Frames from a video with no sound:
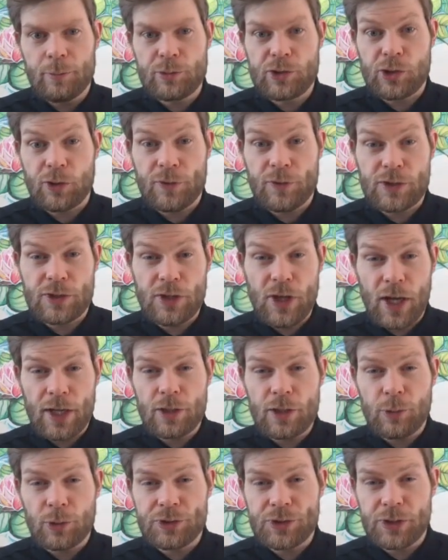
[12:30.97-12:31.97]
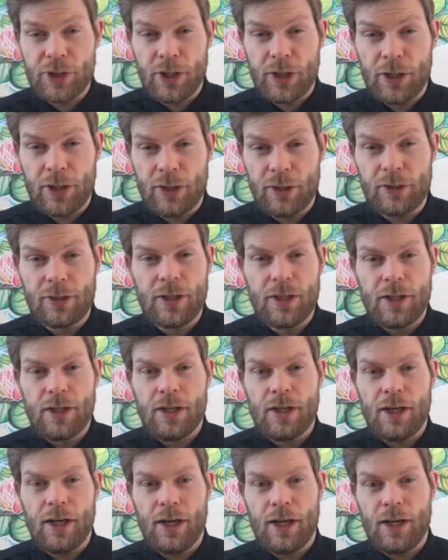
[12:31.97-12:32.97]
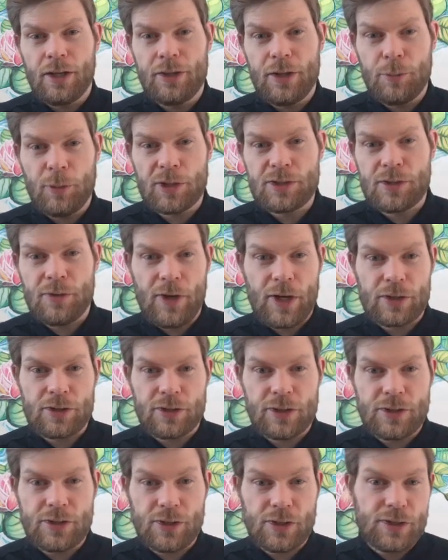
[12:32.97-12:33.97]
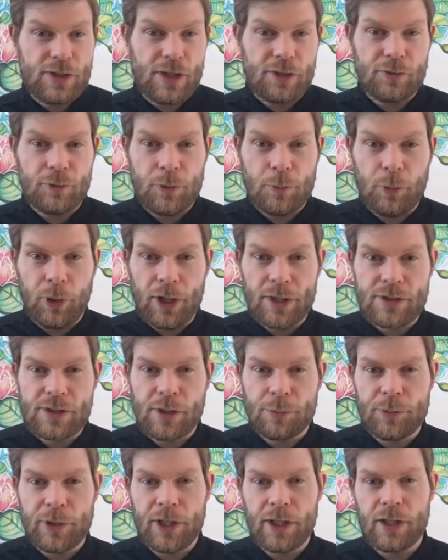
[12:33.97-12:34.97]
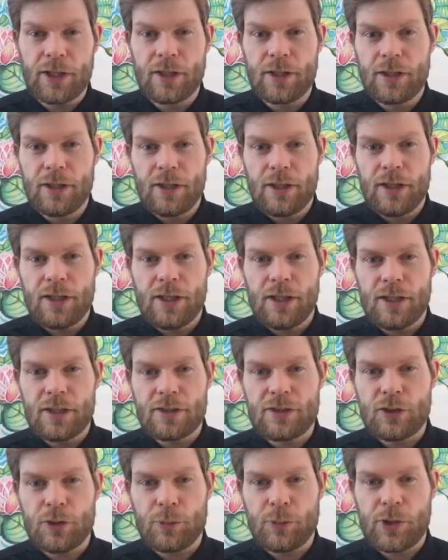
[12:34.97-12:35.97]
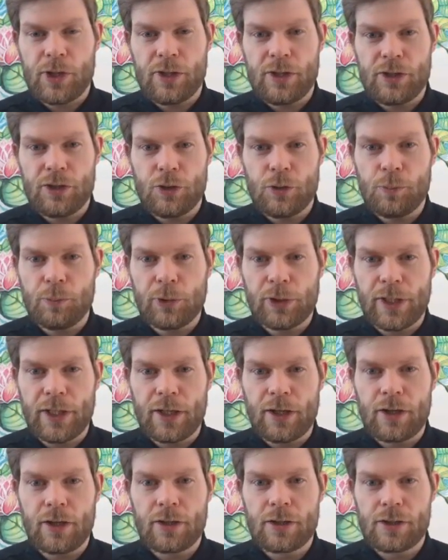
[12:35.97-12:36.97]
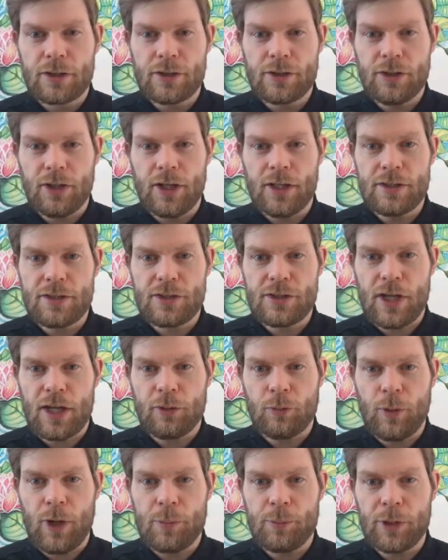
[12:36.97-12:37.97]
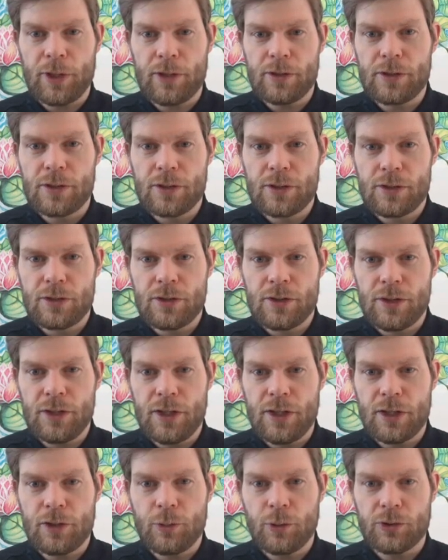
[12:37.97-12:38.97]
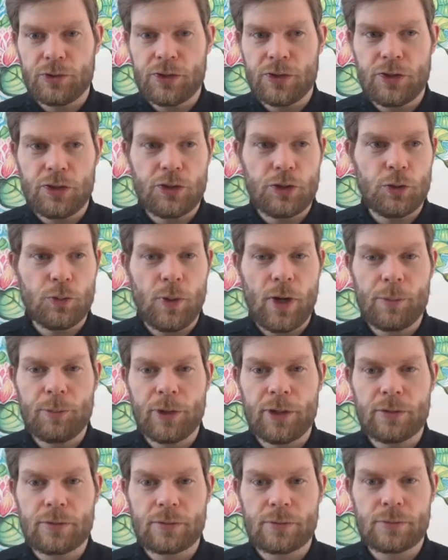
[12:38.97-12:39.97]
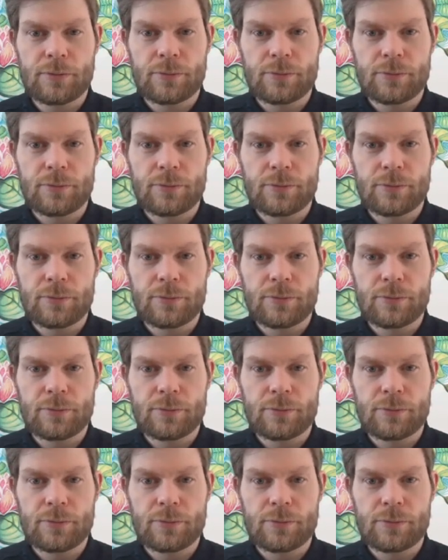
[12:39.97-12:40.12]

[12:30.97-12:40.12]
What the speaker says: So if it's not equal to null, they must have actually successfully bought something. And so I'm going to do player.setWeapon equal to the new weapon.